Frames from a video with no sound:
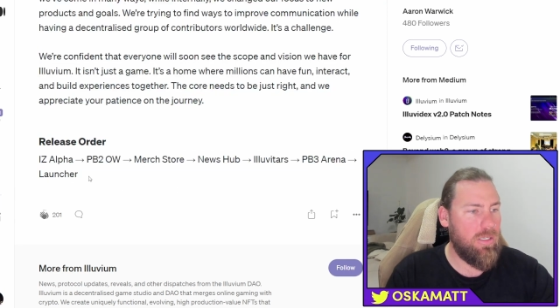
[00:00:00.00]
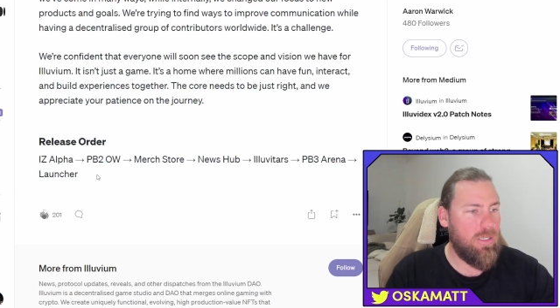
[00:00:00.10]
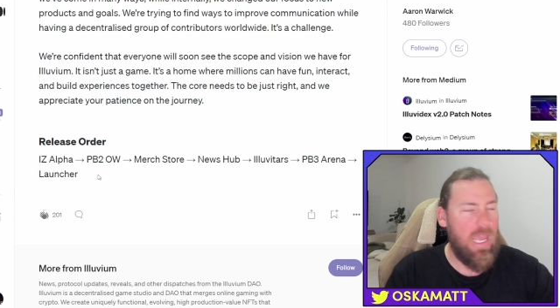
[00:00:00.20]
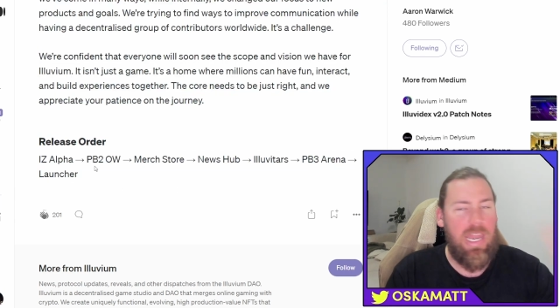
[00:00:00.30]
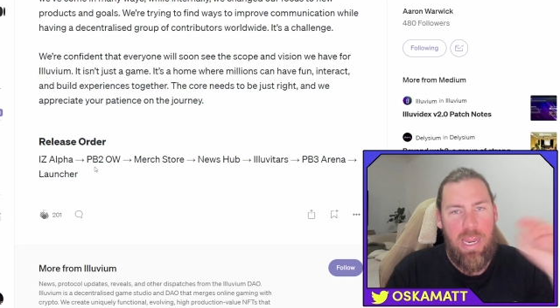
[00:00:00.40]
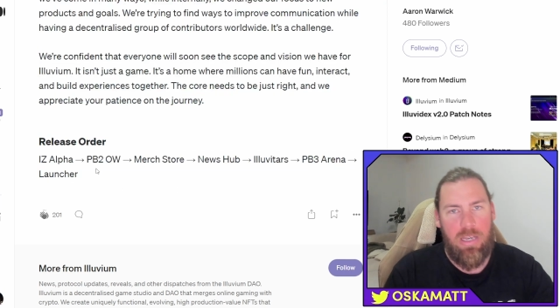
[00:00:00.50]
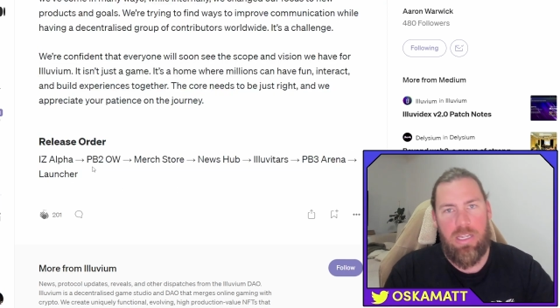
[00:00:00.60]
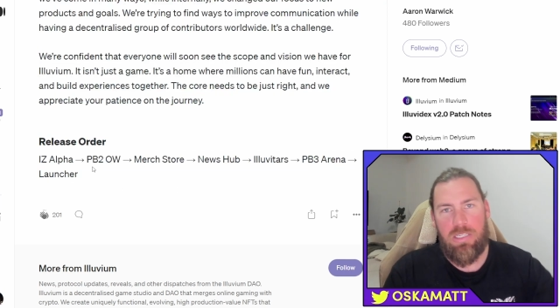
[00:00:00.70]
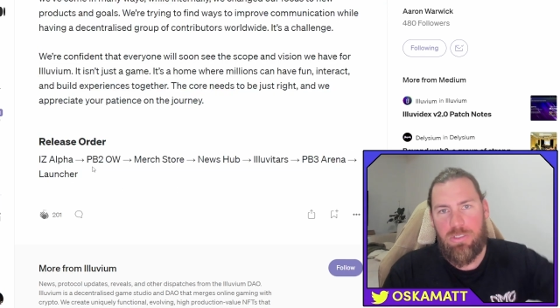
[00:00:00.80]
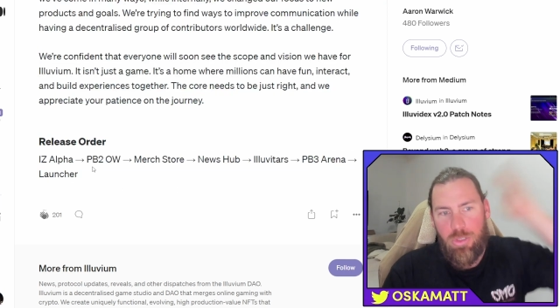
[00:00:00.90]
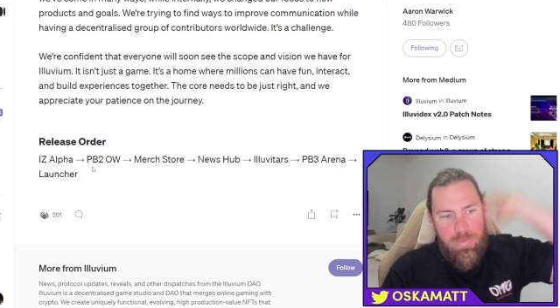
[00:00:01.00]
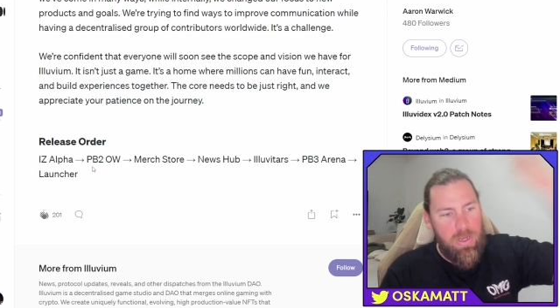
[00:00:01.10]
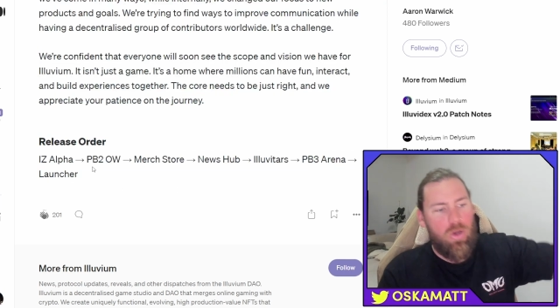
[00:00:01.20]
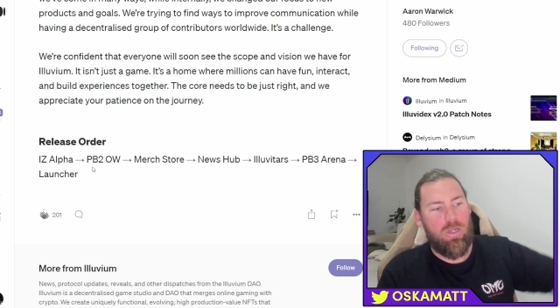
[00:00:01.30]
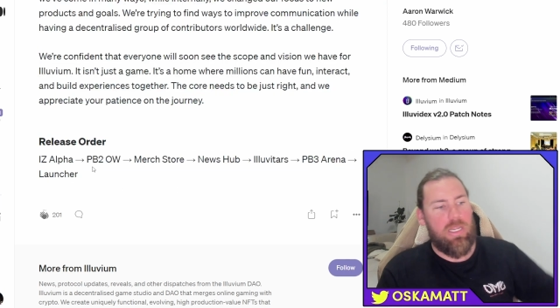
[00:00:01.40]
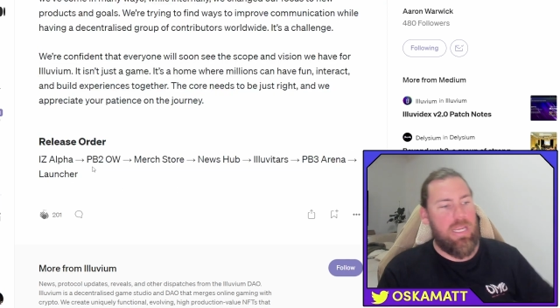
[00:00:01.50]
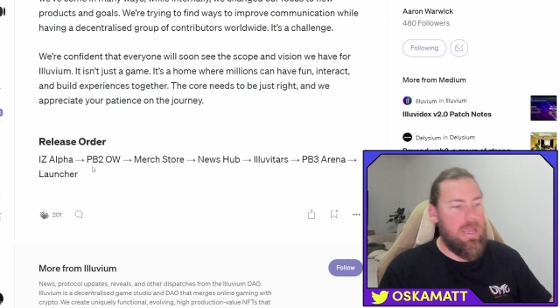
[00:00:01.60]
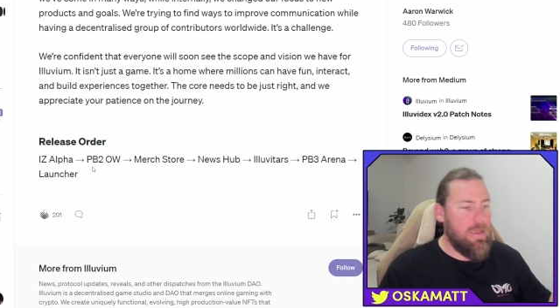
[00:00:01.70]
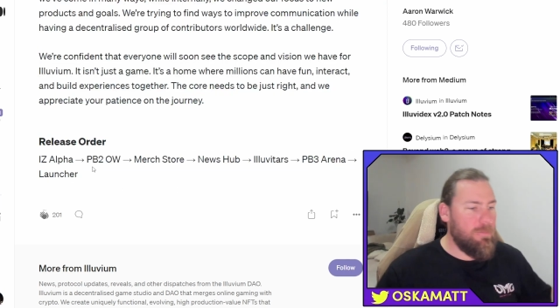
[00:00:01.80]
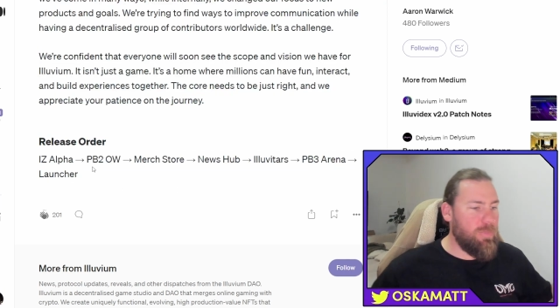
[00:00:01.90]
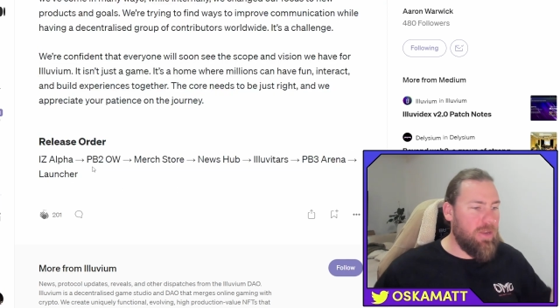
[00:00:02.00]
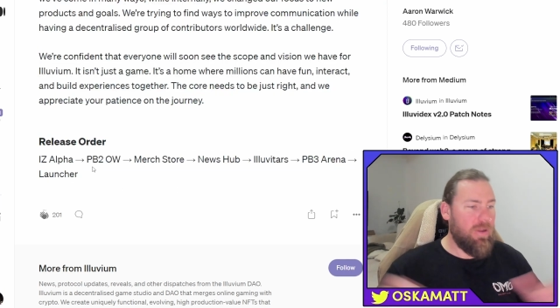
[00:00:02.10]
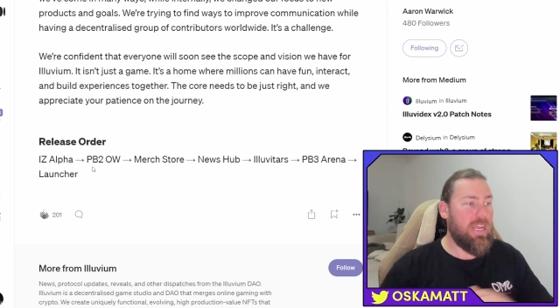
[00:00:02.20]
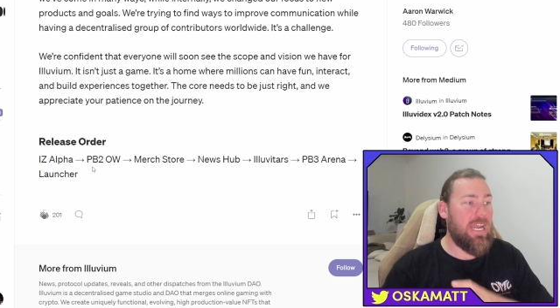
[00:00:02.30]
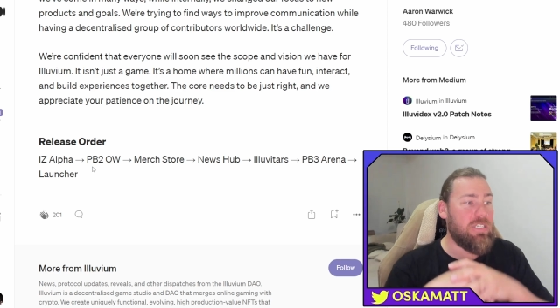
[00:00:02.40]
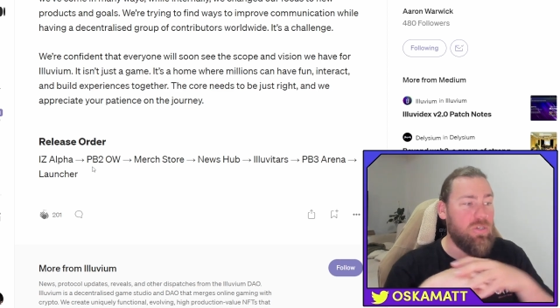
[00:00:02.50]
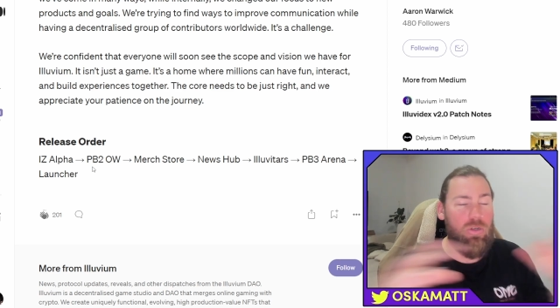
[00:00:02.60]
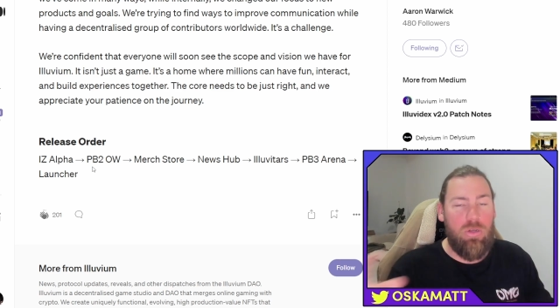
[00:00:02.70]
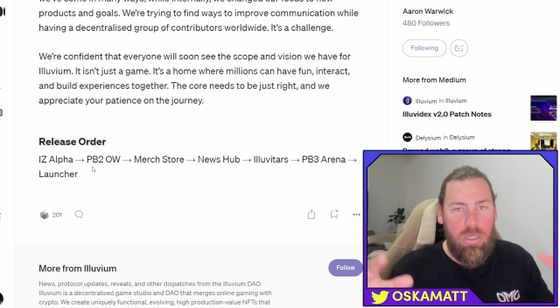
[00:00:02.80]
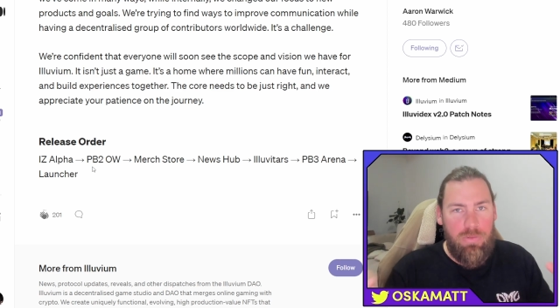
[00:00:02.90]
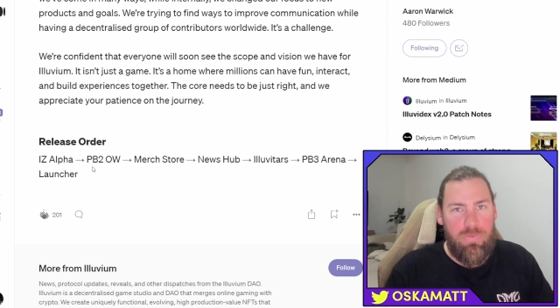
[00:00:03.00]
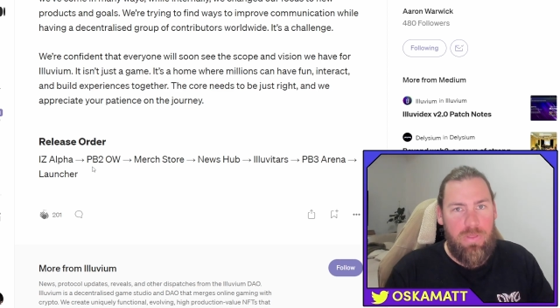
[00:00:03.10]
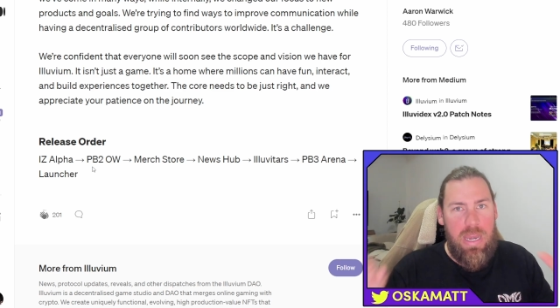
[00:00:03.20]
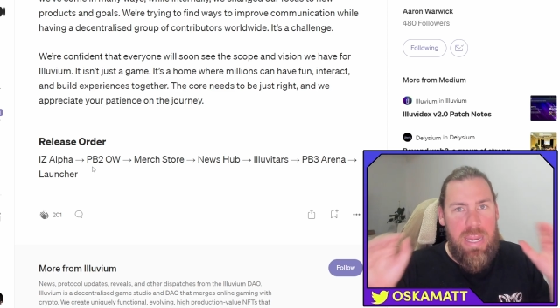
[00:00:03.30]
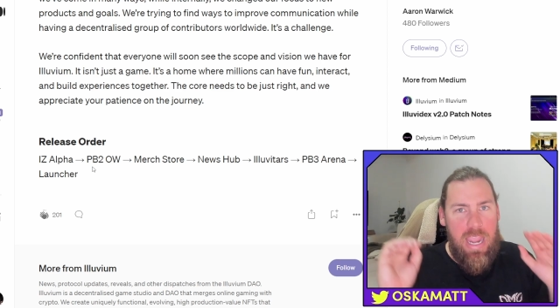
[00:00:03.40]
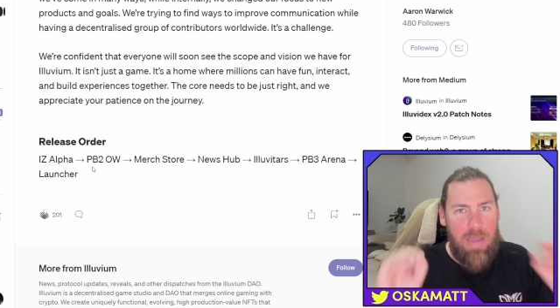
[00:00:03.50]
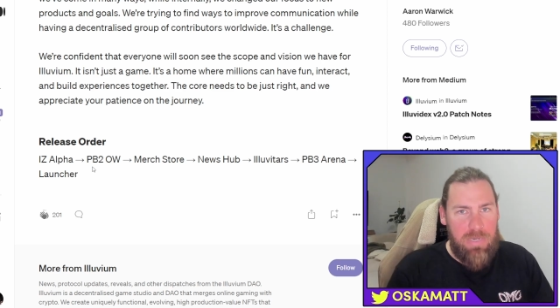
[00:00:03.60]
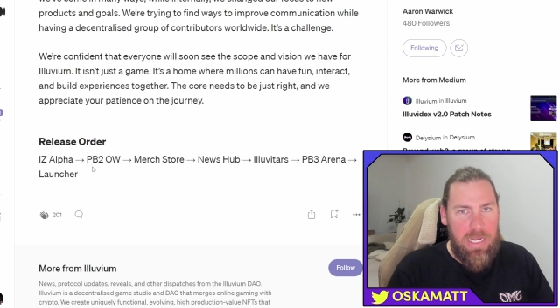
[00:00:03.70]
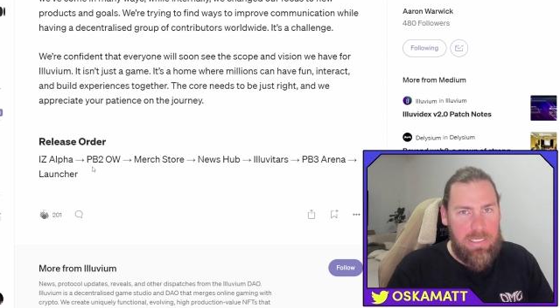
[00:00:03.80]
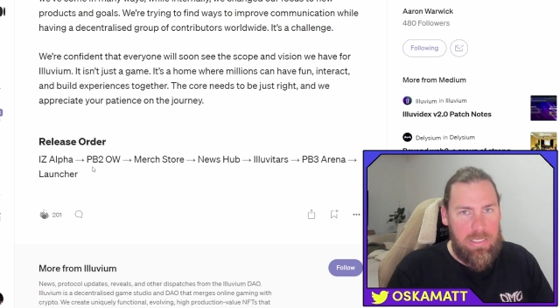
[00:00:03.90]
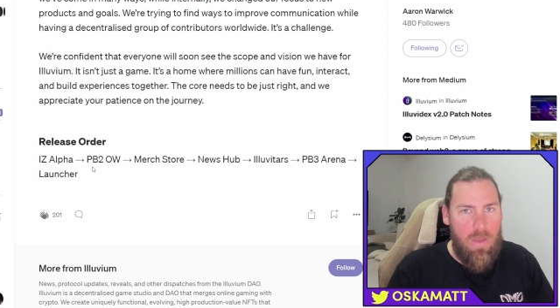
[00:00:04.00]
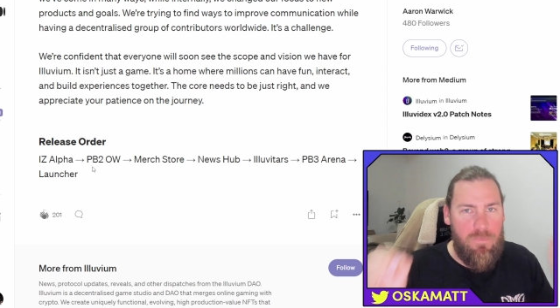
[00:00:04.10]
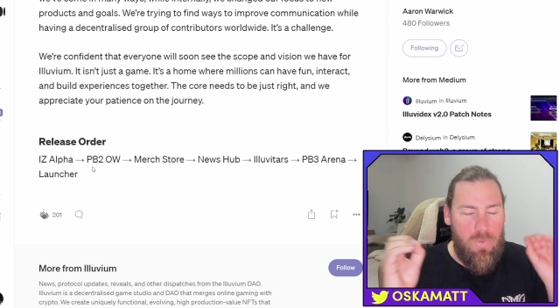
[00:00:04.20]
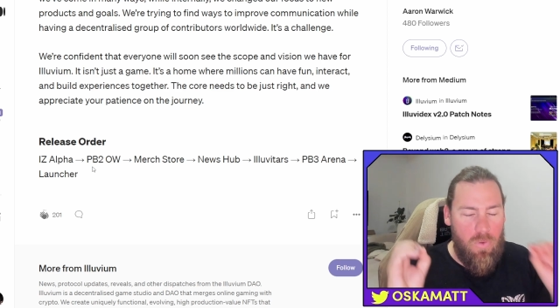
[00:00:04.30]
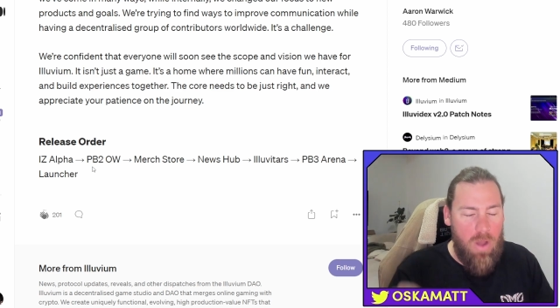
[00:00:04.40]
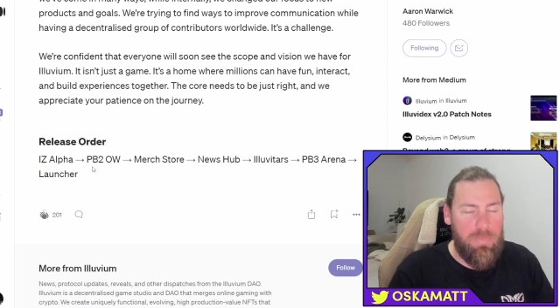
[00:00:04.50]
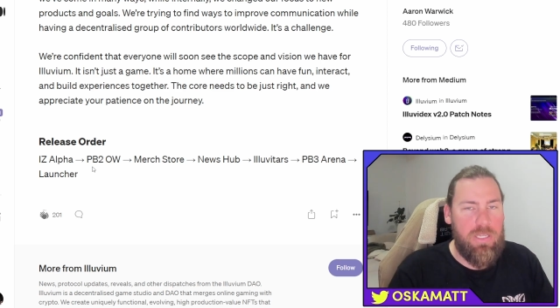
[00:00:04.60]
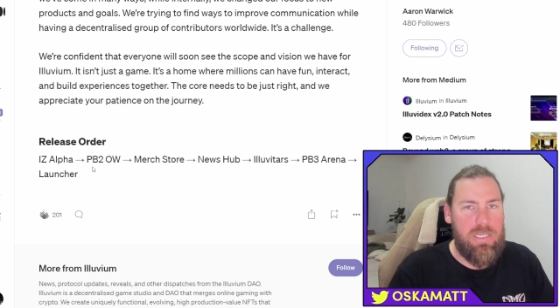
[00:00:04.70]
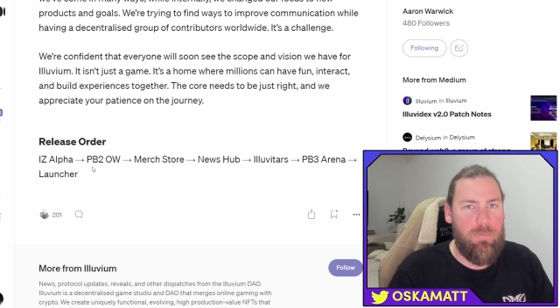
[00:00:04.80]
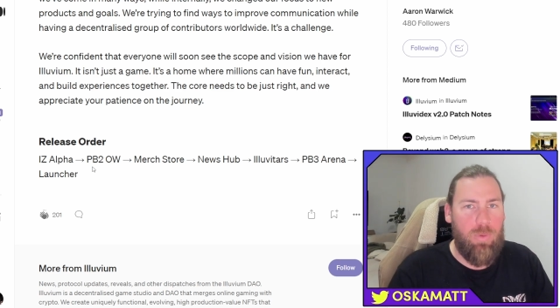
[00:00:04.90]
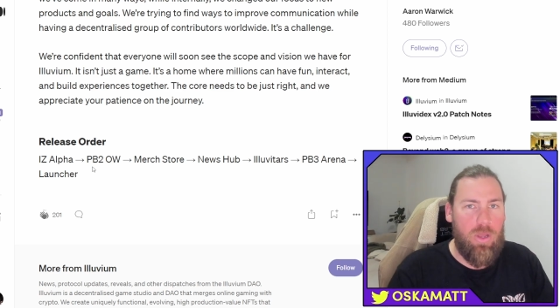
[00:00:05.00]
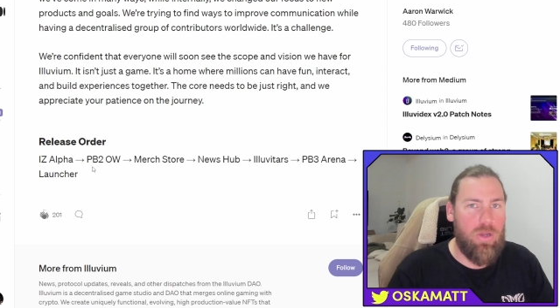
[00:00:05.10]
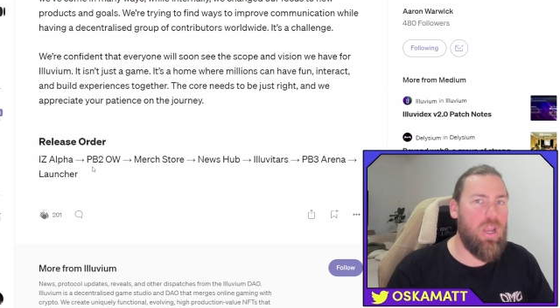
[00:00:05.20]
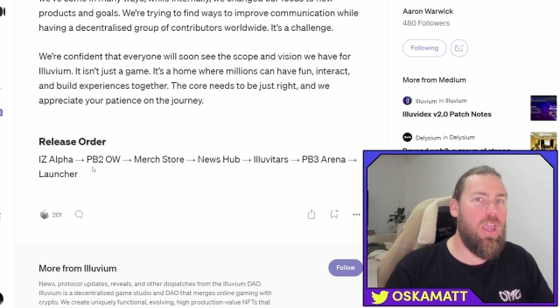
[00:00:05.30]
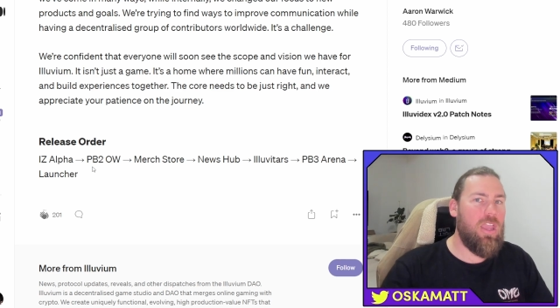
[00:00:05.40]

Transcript: And then it should be all here. But anyway, that is all of the updates from the dev blog.